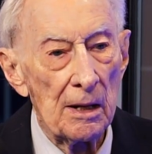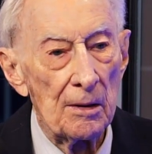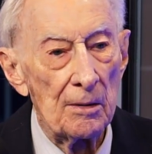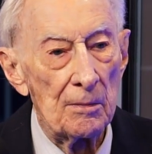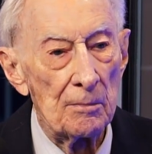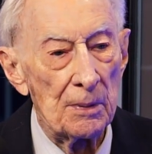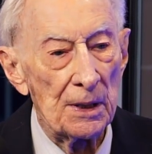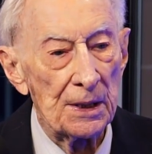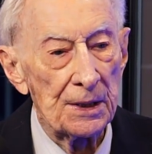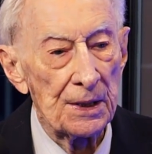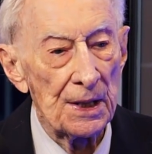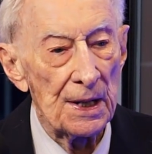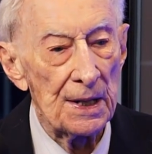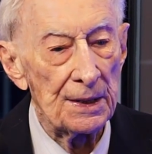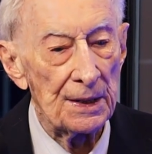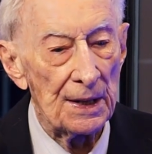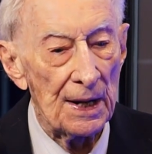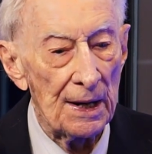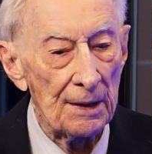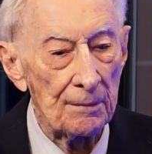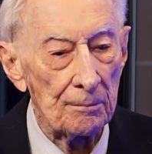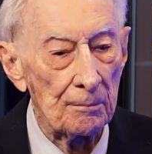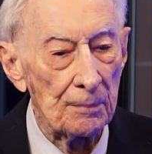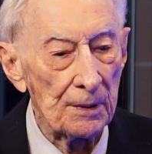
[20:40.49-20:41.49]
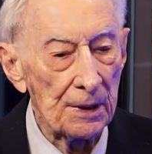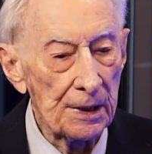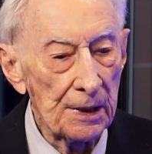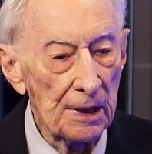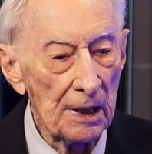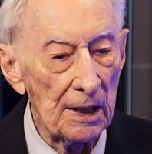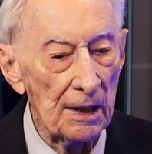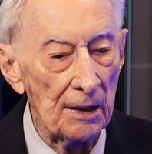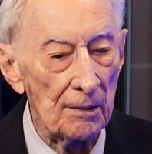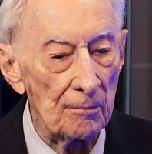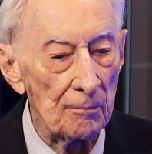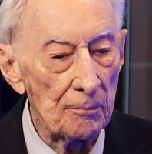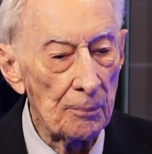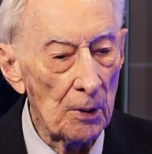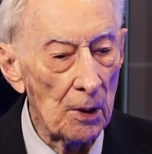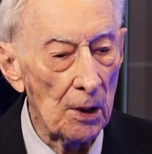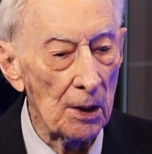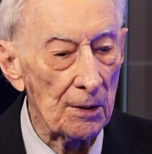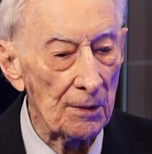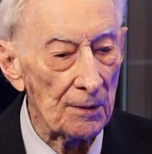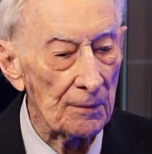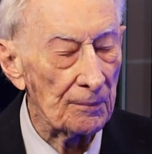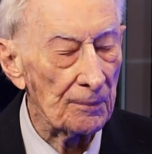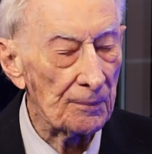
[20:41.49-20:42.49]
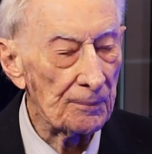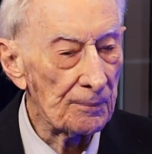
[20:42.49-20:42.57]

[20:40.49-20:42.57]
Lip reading: but then that became part of